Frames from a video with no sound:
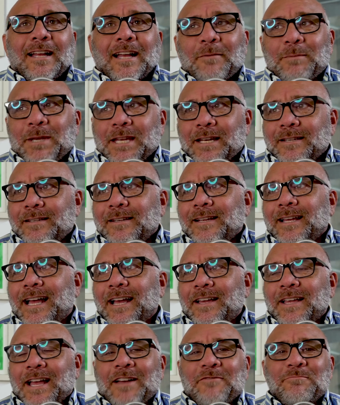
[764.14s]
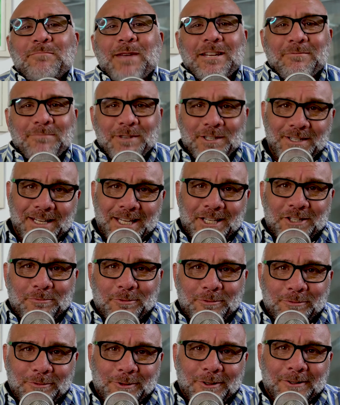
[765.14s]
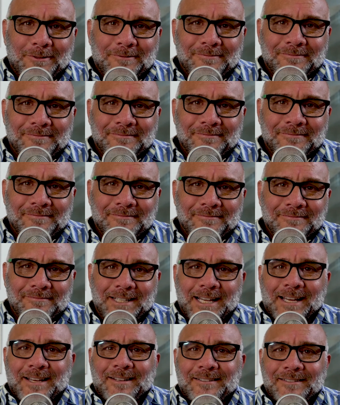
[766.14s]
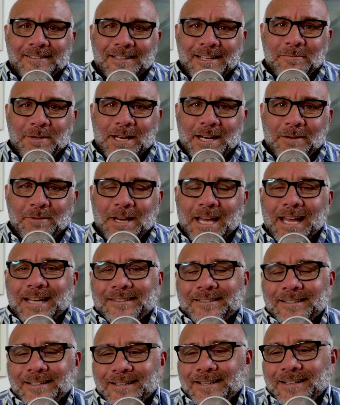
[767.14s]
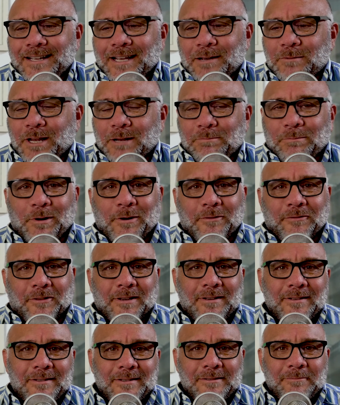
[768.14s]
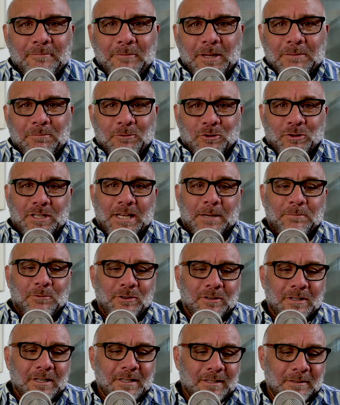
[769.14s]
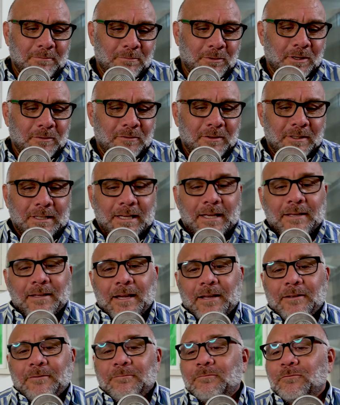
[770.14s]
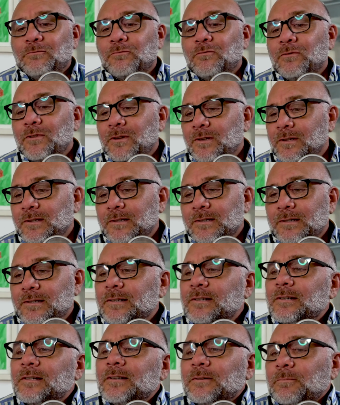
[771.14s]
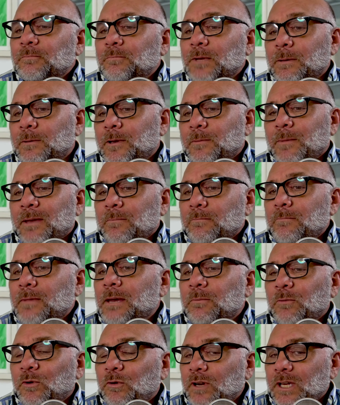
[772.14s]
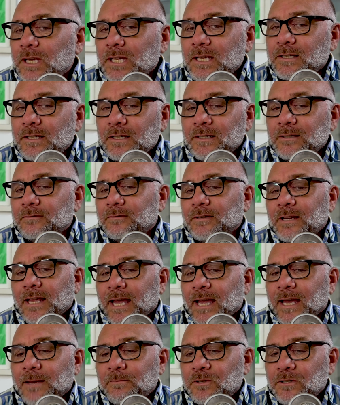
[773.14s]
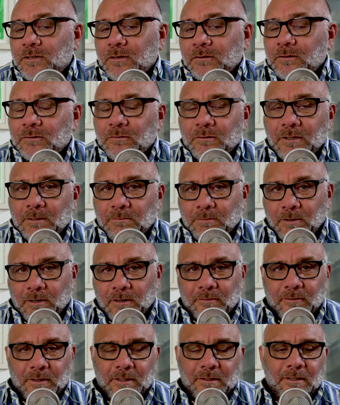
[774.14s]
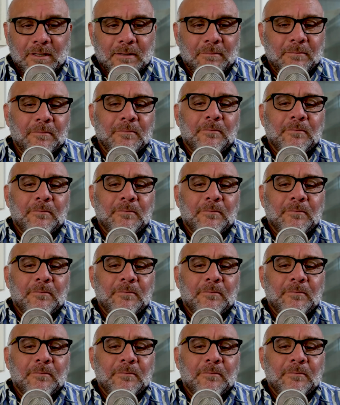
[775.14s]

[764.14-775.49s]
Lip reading: I mean, I've made mistakes before. Yeah. I mean, I'm not perfect. My perception isn't perfect. I maybe my memory isn't absolutely perfect. I